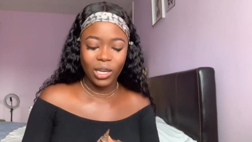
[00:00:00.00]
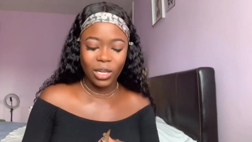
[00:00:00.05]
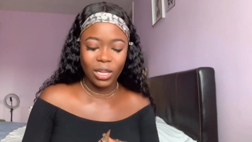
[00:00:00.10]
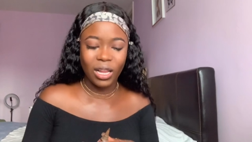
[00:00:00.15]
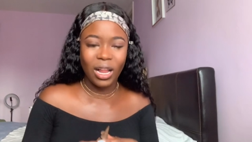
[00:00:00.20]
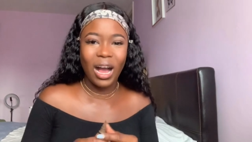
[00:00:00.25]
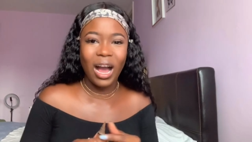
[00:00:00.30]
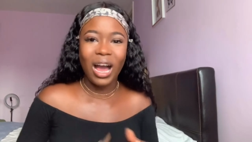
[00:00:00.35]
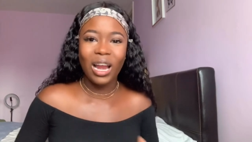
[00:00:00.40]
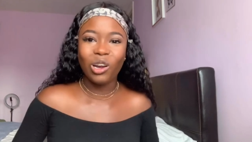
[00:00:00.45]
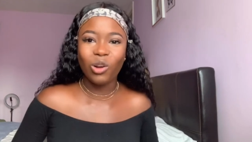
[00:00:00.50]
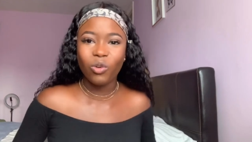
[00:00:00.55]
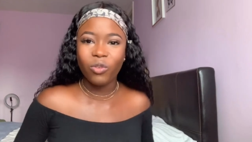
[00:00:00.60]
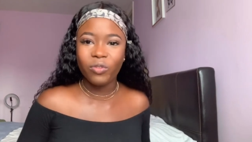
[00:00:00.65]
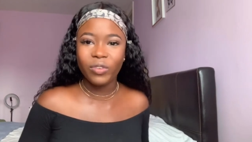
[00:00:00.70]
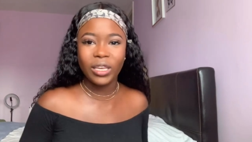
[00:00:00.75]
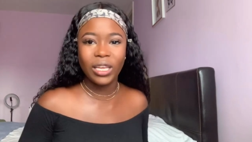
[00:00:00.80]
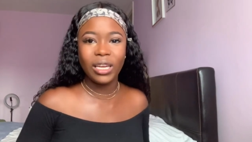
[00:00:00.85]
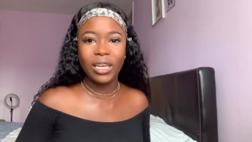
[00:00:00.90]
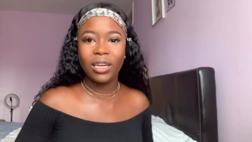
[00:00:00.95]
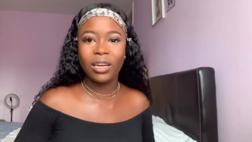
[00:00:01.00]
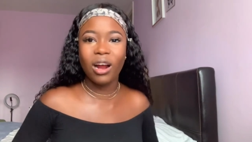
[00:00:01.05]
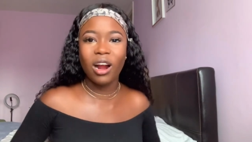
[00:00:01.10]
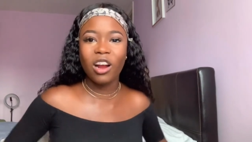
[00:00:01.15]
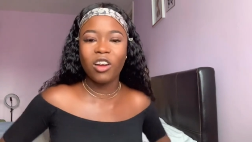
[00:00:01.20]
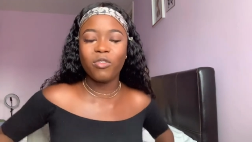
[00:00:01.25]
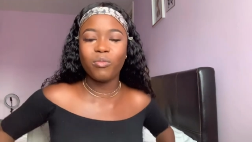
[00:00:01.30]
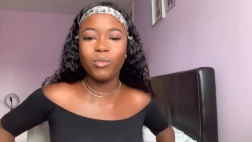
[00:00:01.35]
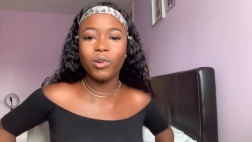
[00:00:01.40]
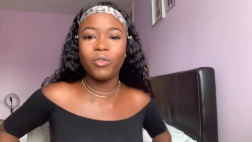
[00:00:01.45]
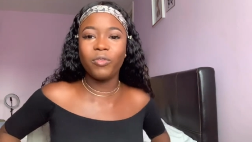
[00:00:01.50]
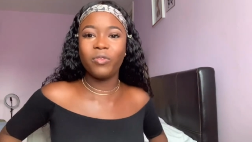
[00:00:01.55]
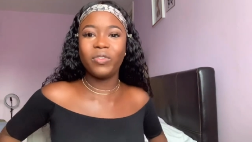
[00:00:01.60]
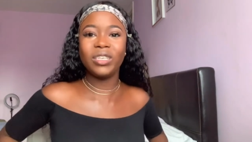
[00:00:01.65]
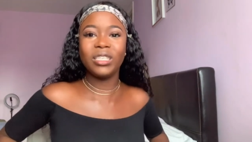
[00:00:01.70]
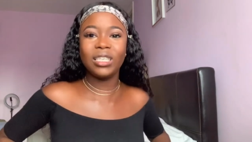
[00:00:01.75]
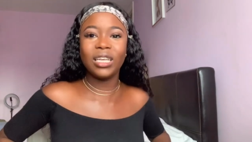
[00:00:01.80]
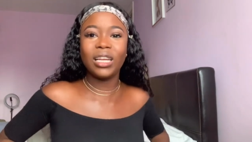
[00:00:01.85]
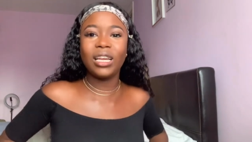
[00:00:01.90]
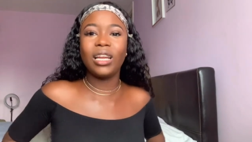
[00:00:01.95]
a hollow feeling, or if I'm
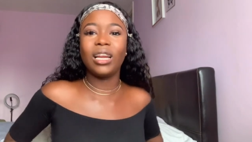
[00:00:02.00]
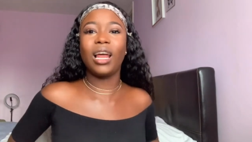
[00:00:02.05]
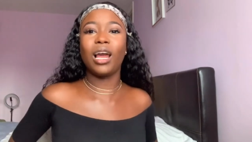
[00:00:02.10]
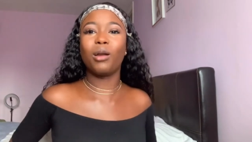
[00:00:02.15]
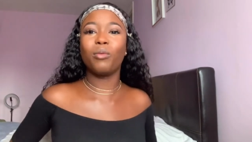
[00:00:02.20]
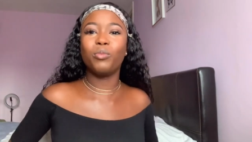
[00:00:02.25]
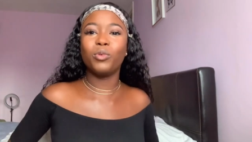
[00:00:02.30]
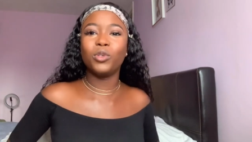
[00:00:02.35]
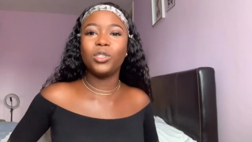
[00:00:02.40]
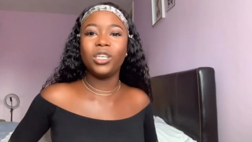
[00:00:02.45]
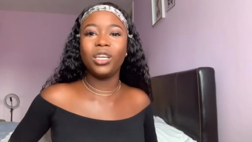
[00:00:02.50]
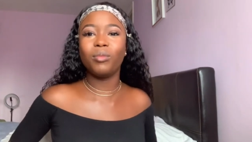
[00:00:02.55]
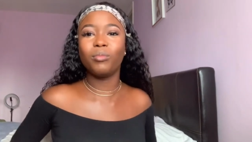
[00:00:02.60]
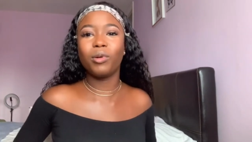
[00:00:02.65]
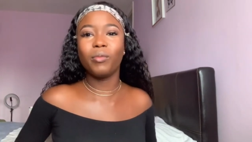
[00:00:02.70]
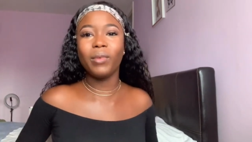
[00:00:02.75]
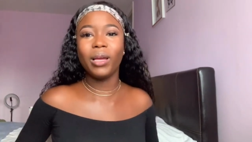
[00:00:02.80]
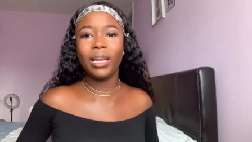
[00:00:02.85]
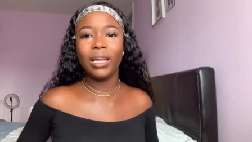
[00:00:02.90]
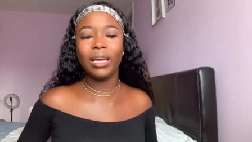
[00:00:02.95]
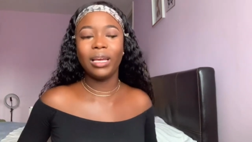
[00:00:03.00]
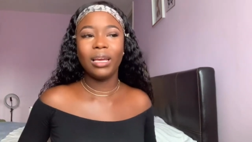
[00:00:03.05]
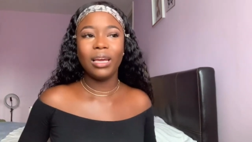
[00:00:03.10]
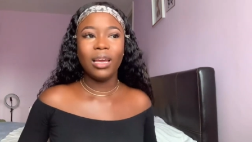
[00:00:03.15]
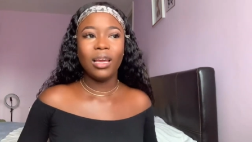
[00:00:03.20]
physically like pushing my belly,